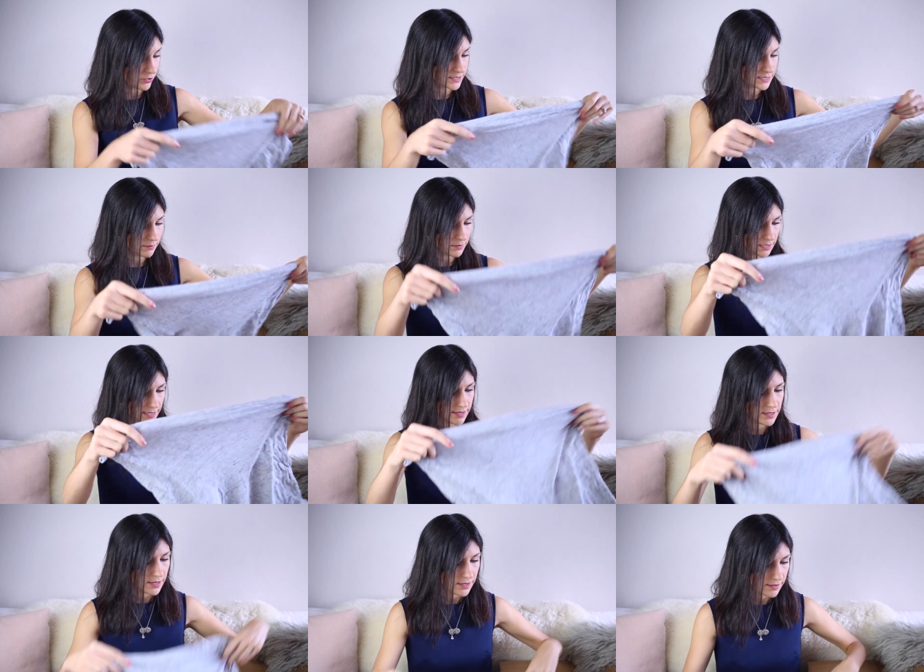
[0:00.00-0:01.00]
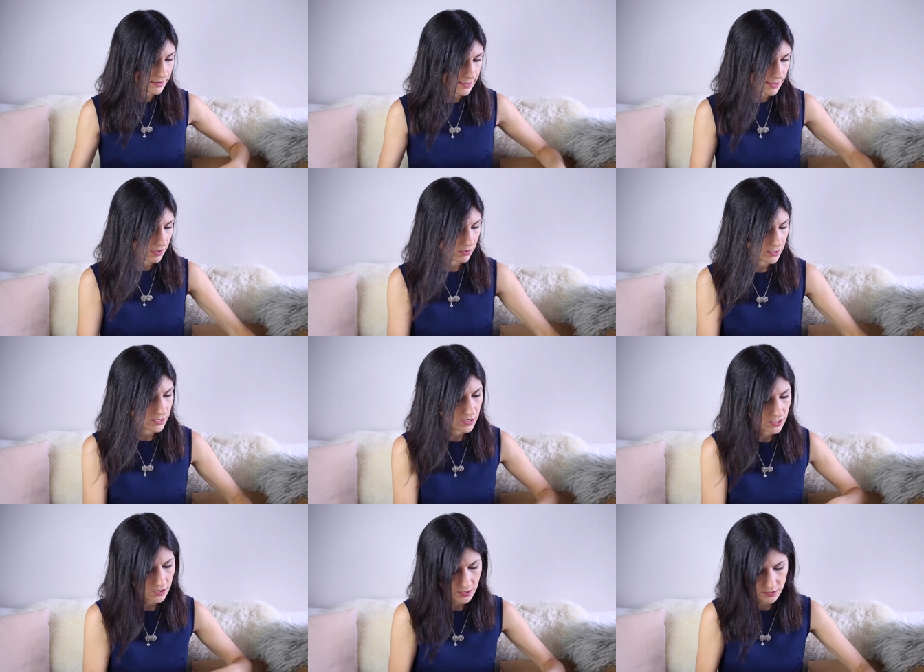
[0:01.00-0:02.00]
very similar. Now,
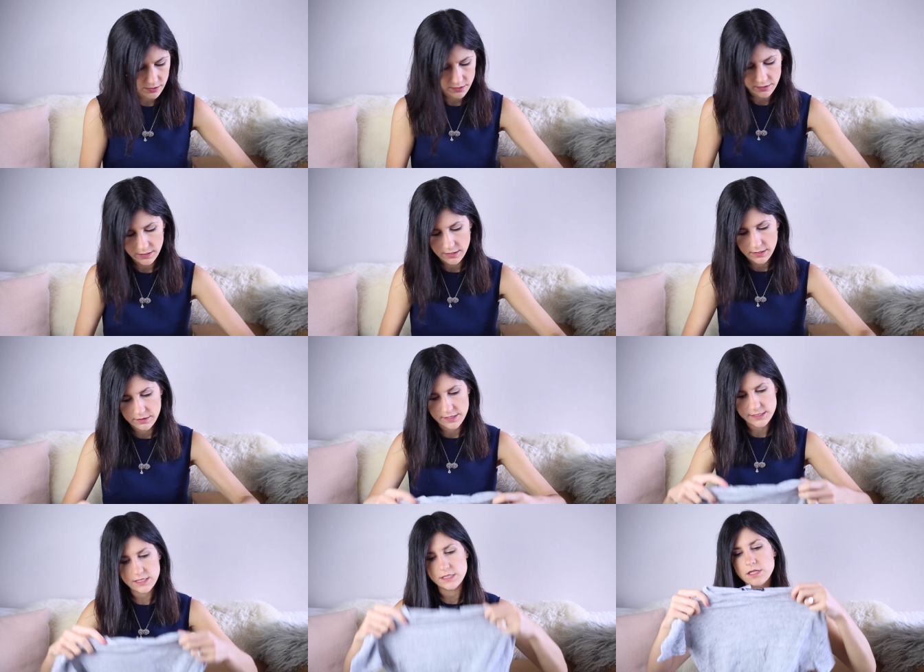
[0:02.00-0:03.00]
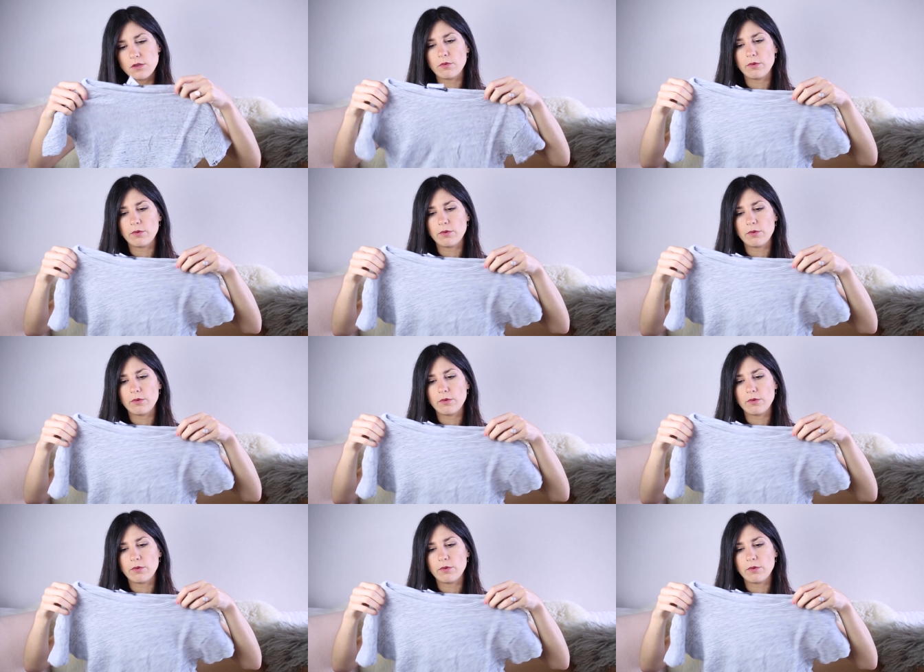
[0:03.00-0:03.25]
this is the